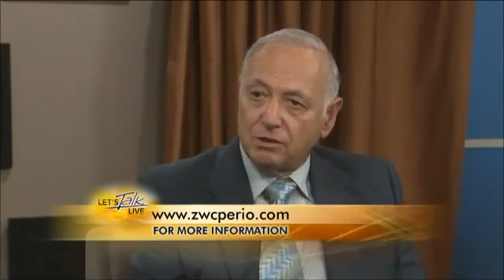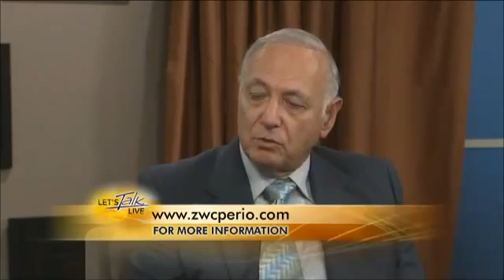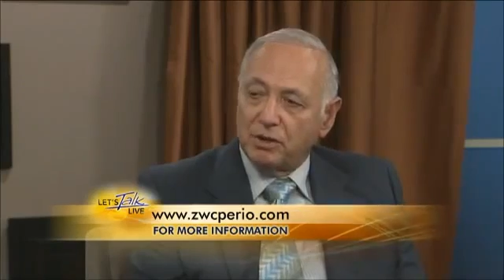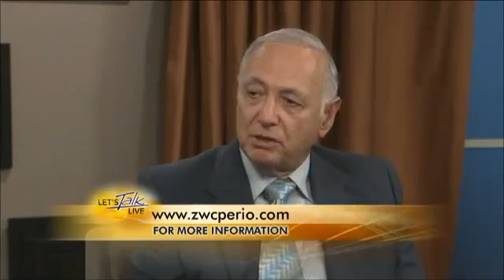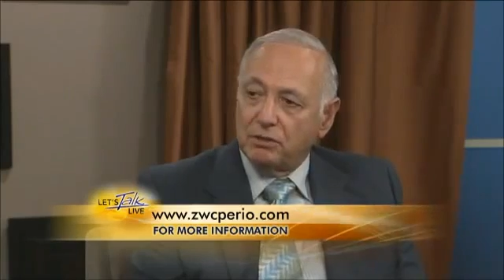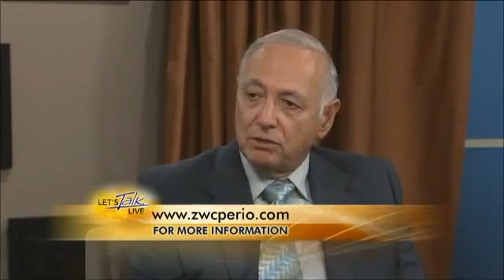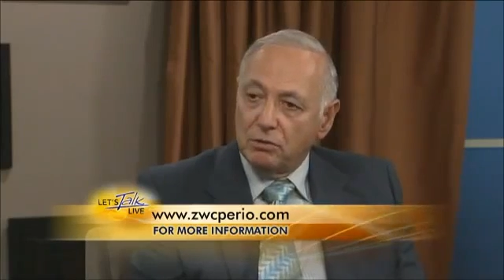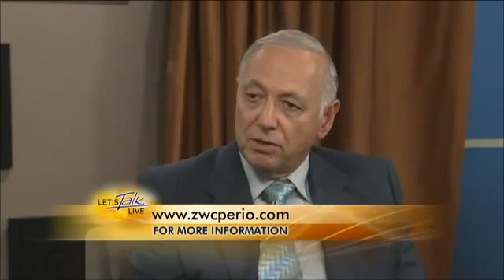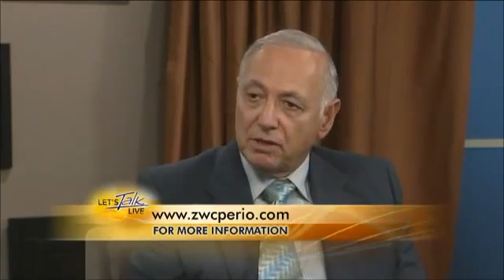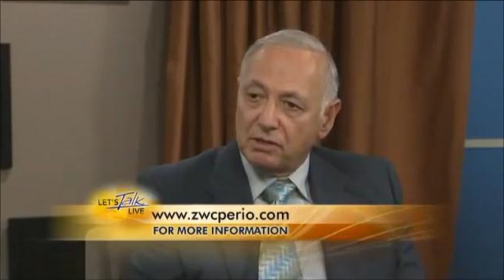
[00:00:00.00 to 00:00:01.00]
So when you
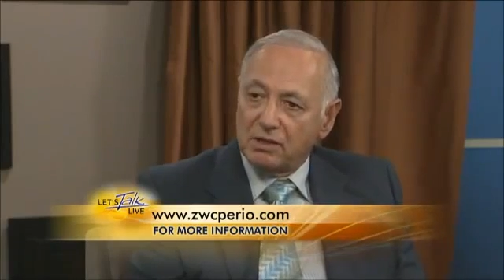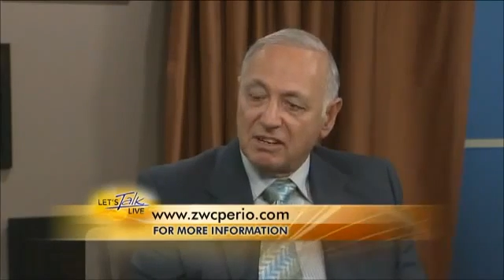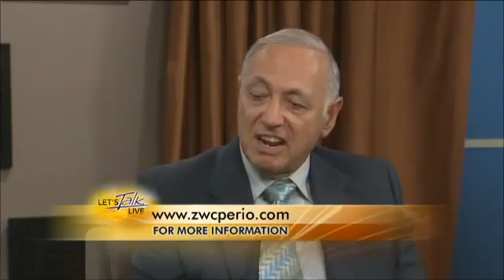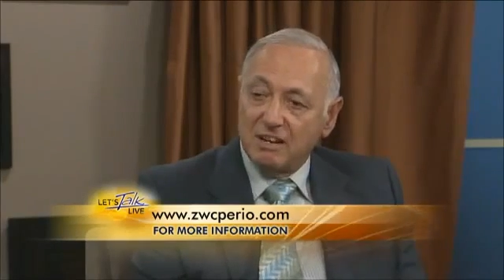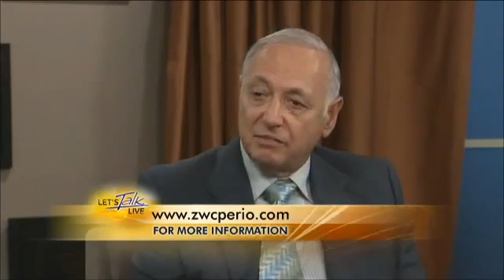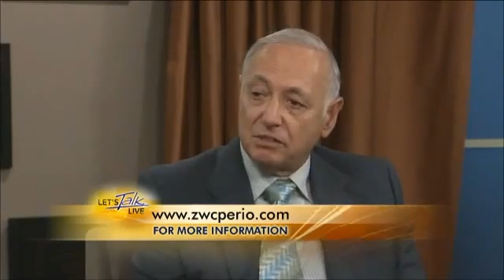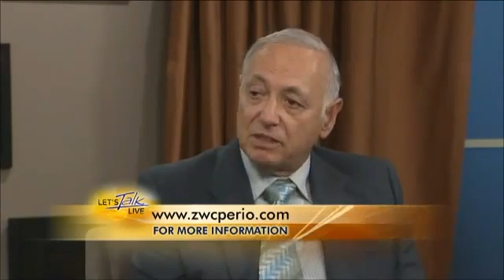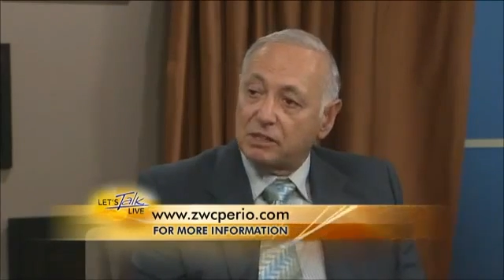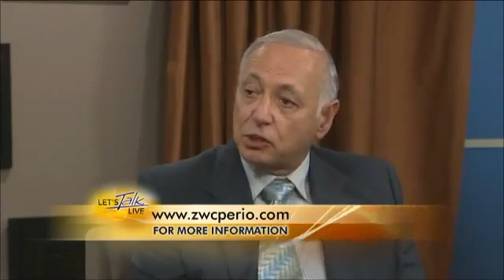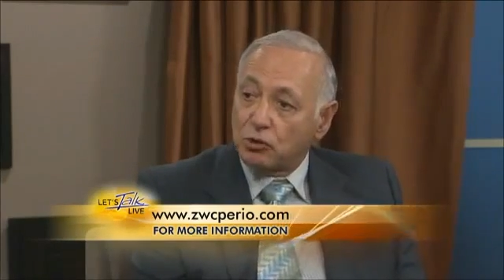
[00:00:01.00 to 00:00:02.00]
do this, and if
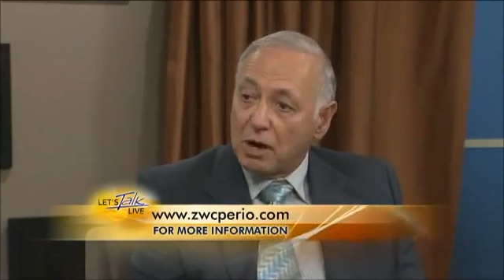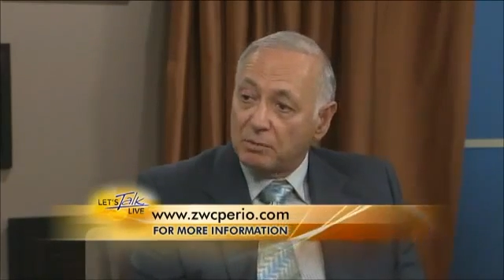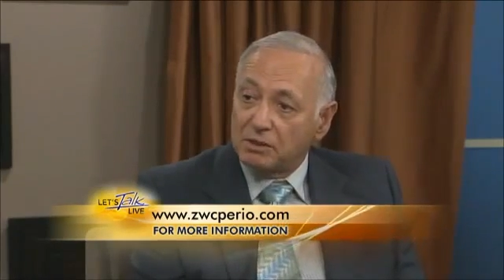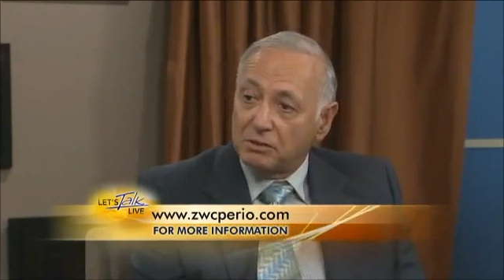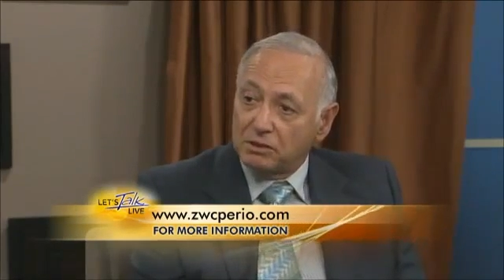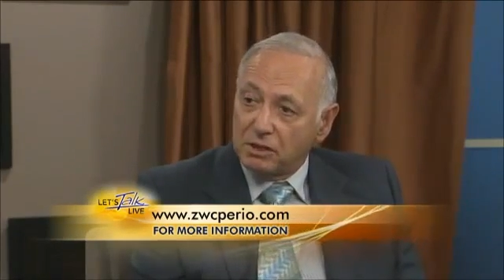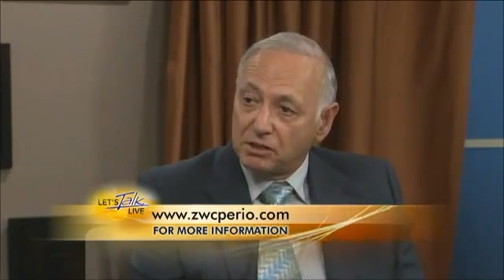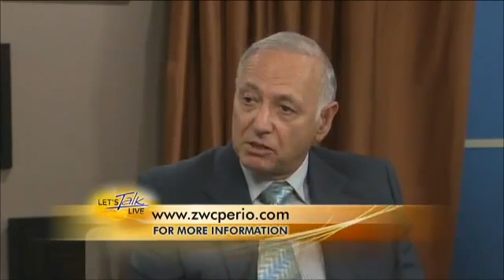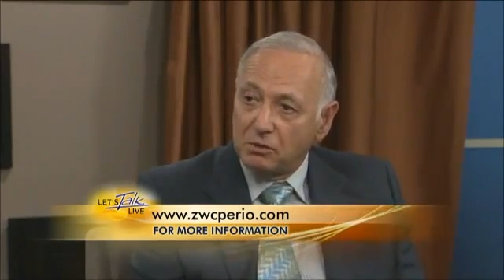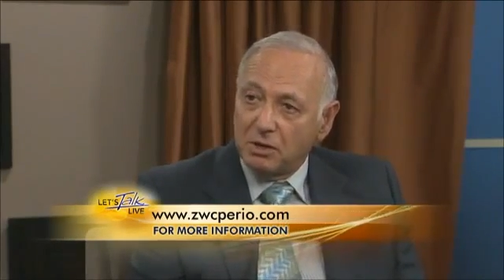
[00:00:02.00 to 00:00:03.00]
there's less trauma to the
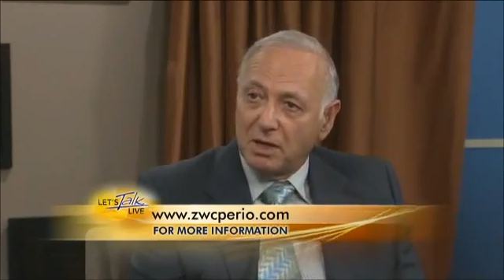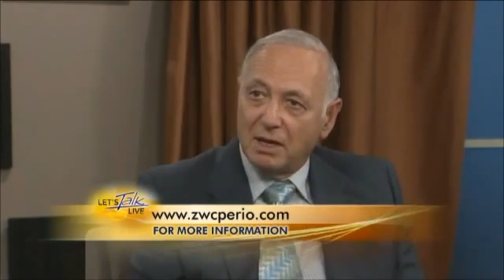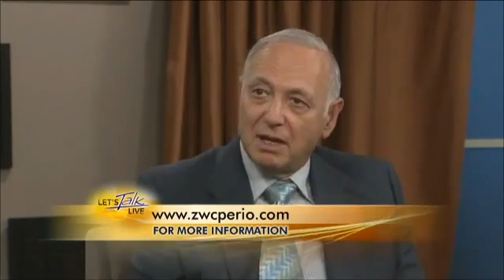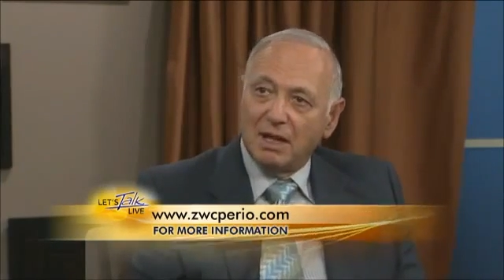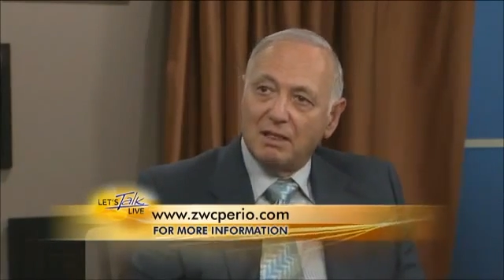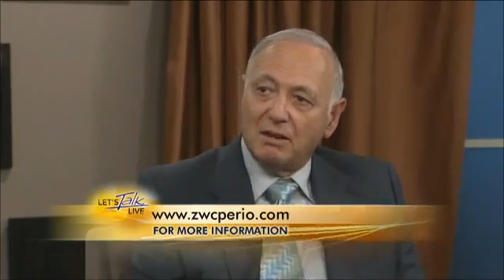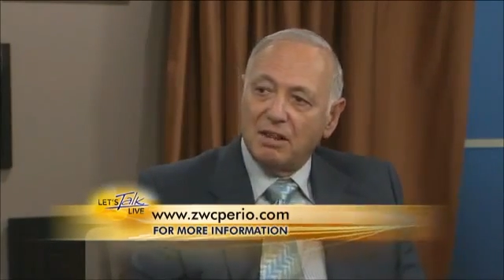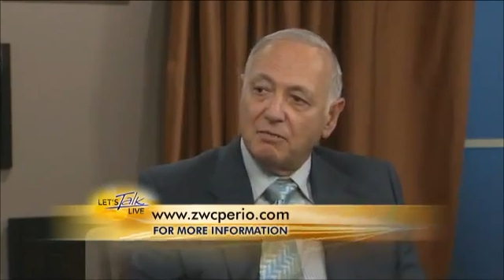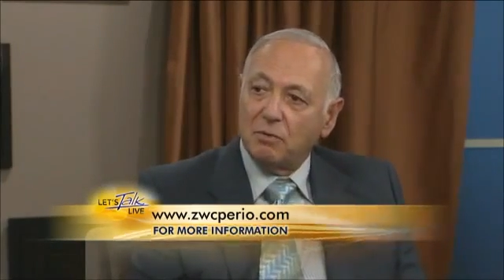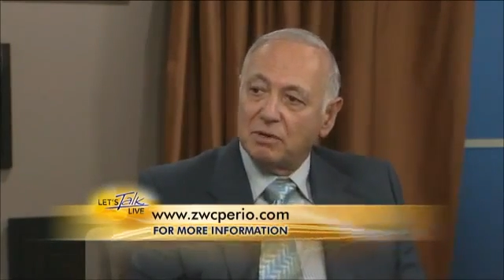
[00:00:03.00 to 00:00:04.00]
tissue,
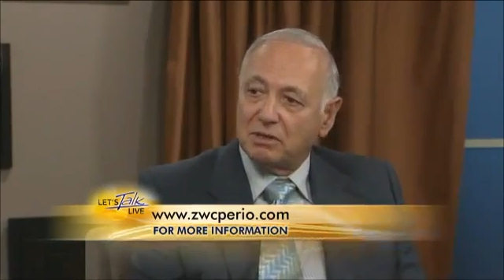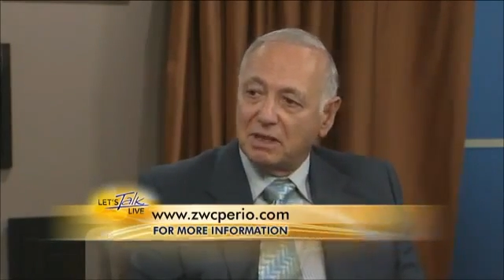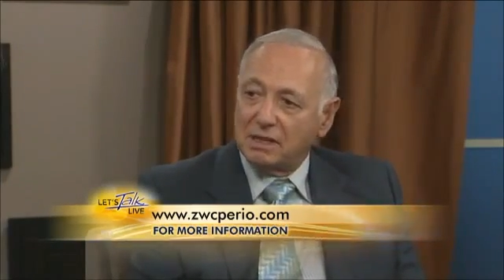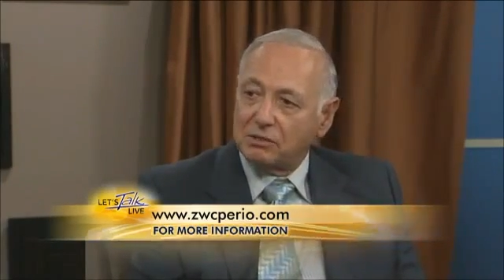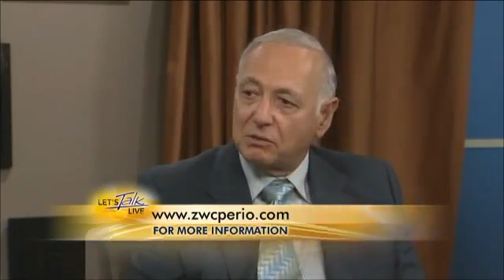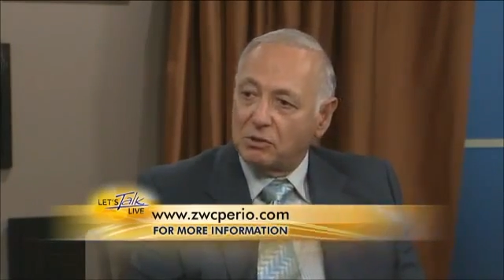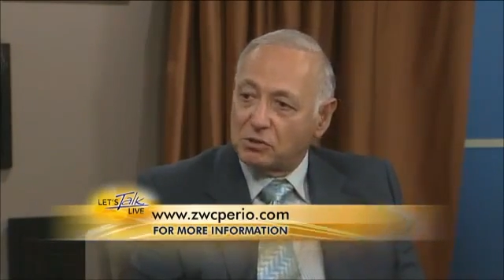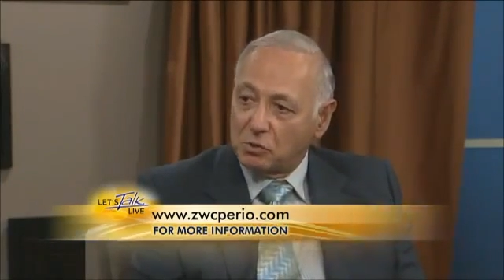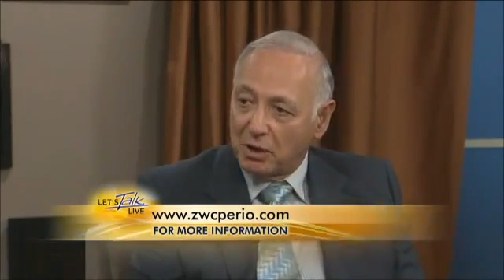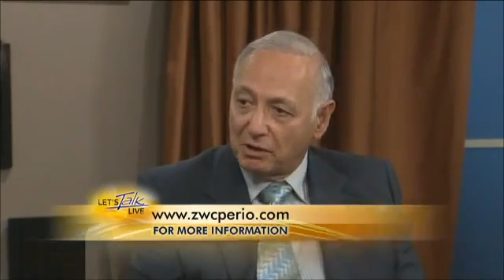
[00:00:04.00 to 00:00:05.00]
therefore is less or
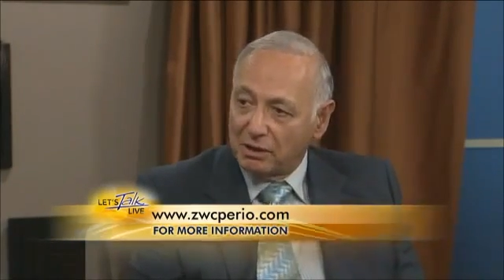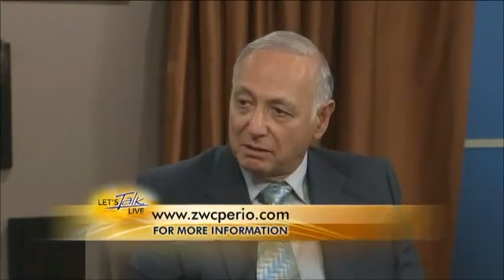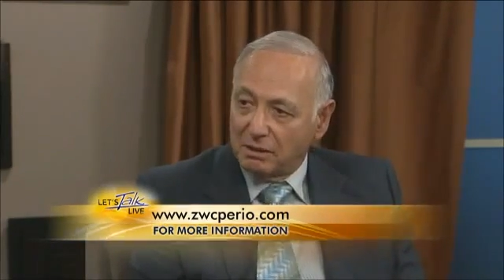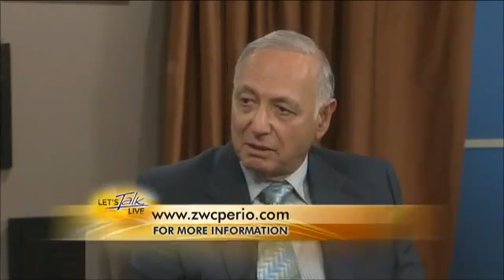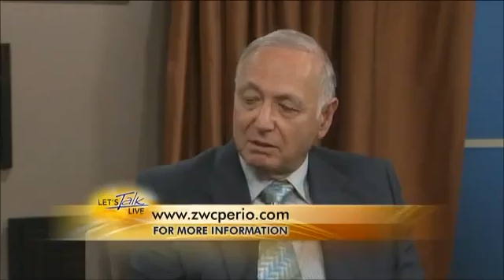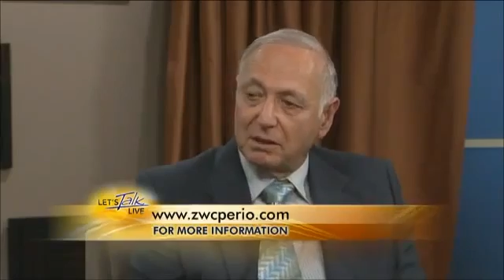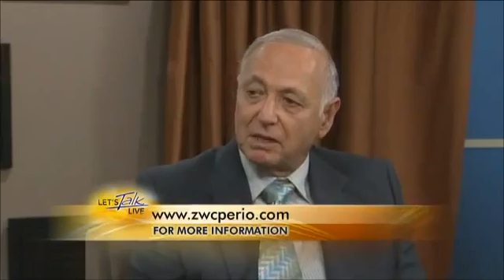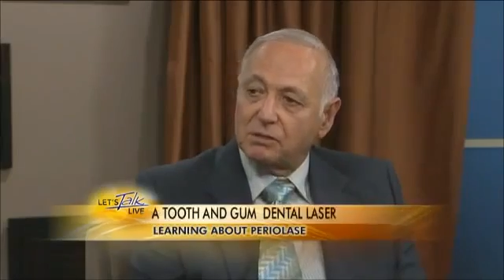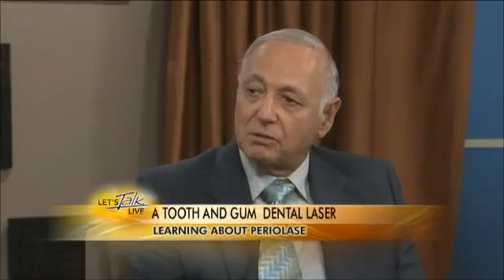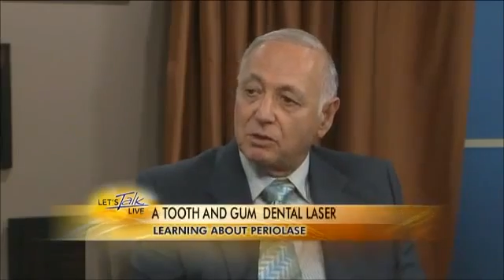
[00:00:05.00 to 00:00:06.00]
no swelling,
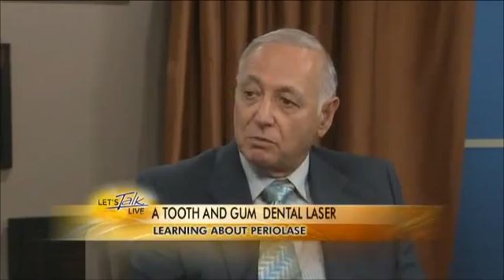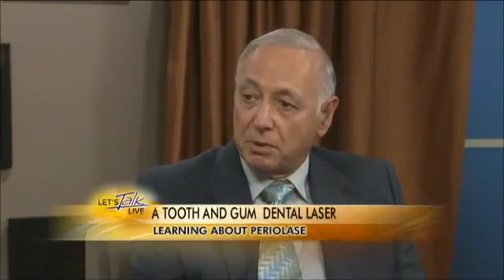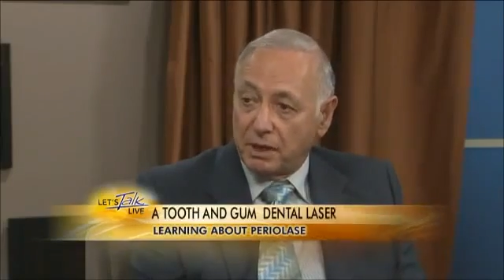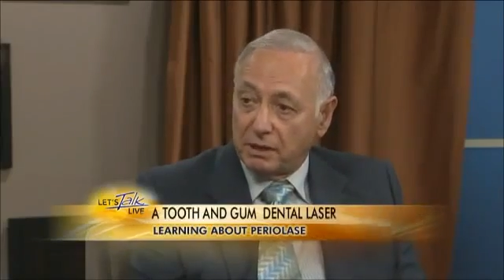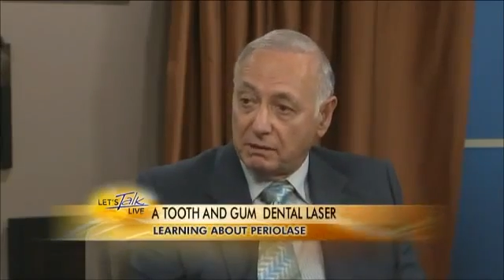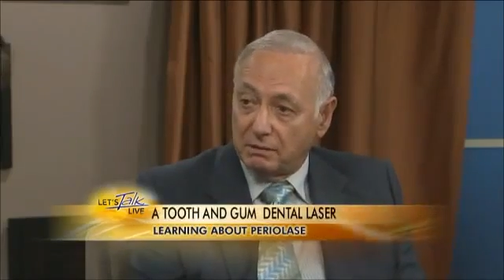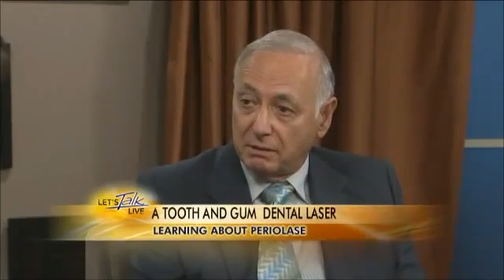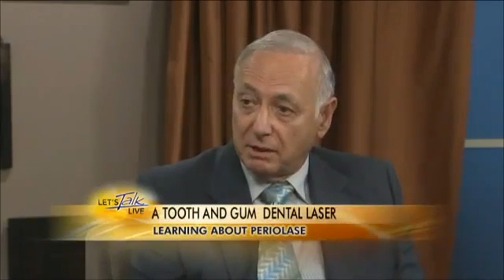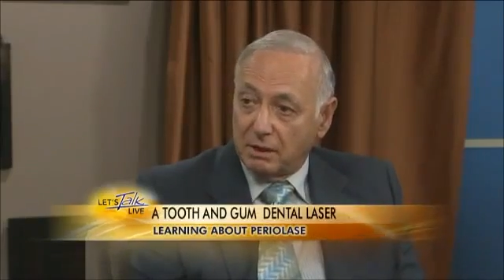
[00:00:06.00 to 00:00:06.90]
less or no pain.